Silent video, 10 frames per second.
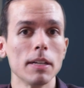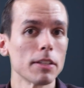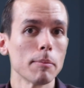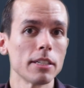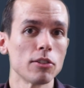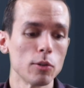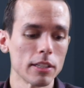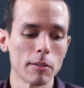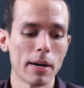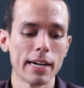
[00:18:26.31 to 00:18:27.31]
If somebody is
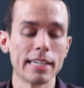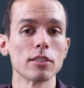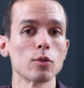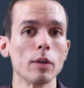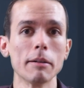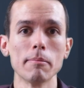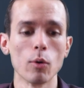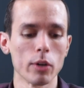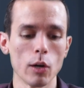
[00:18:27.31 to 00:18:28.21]
using their body to swim or